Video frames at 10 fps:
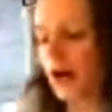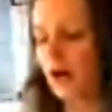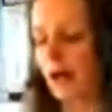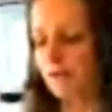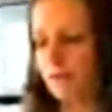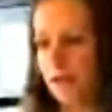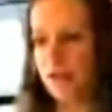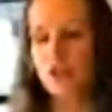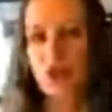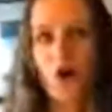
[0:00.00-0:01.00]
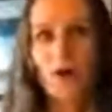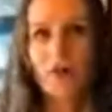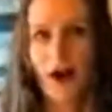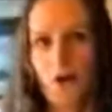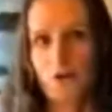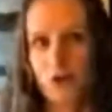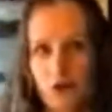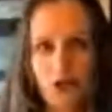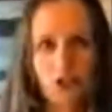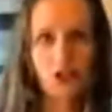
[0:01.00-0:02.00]
Okay. So without
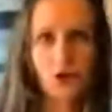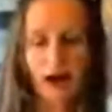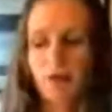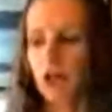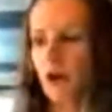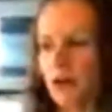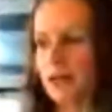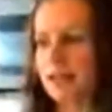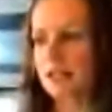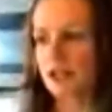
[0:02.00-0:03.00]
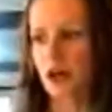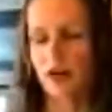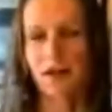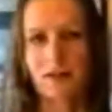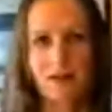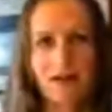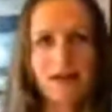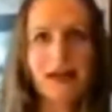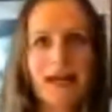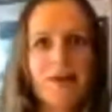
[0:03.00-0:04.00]
further ado, I'm going to go ahead and get started.
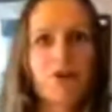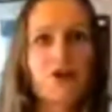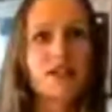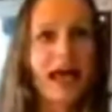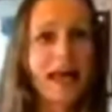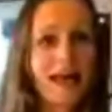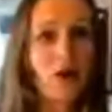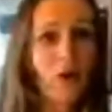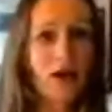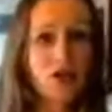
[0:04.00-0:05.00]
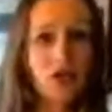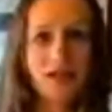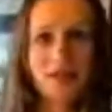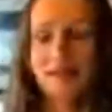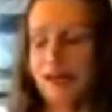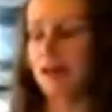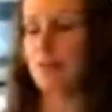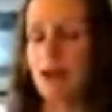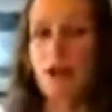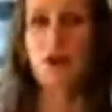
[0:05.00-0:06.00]
If there's any questions,
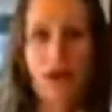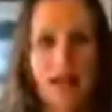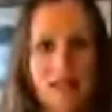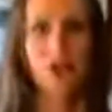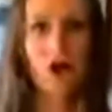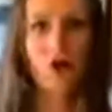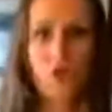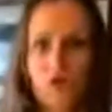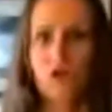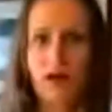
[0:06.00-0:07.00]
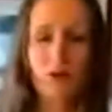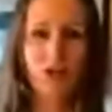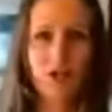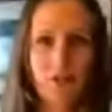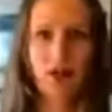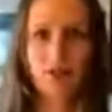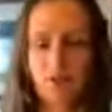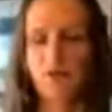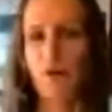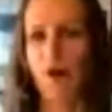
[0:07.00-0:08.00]
you guys know 3 question marks
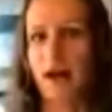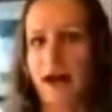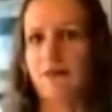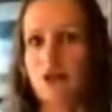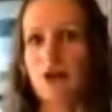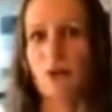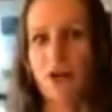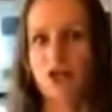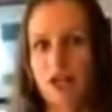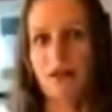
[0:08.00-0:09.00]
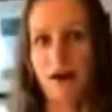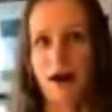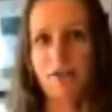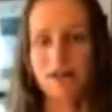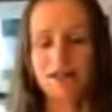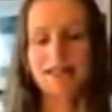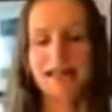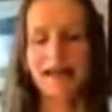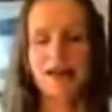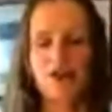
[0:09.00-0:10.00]
before and after your question in the comments.
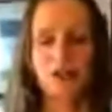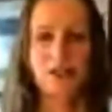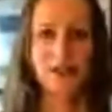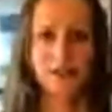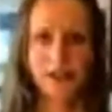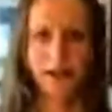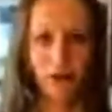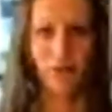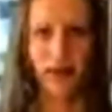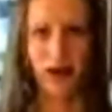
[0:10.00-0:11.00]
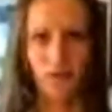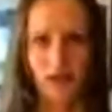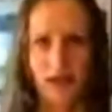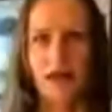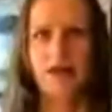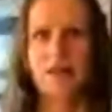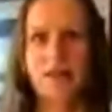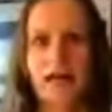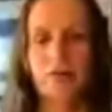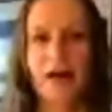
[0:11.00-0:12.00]
And Jessica's going to help me out
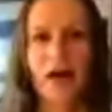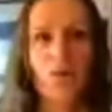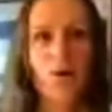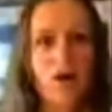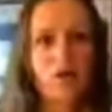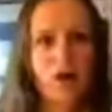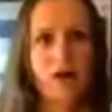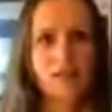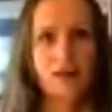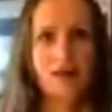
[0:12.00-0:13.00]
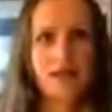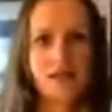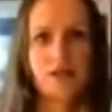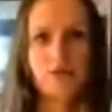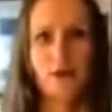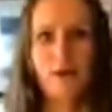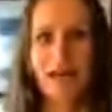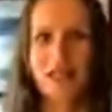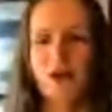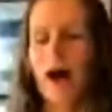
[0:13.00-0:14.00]
because my wonderful husband is
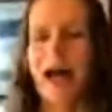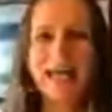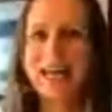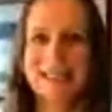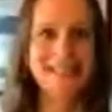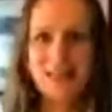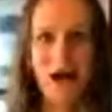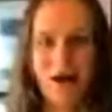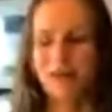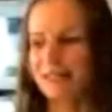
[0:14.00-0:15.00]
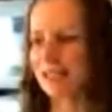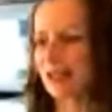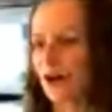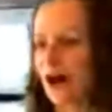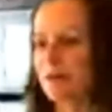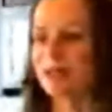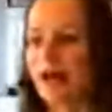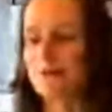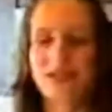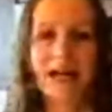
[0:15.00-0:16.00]
filming, so I can't see the comments. So
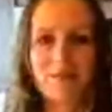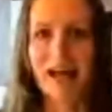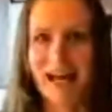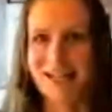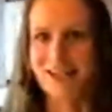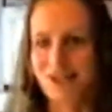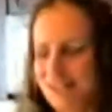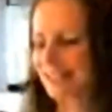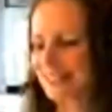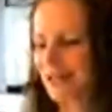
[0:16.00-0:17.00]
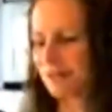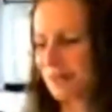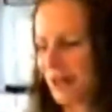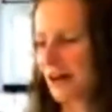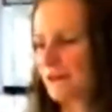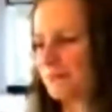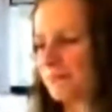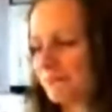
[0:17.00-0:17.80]
I'm flying blind and Jessica's helping me out.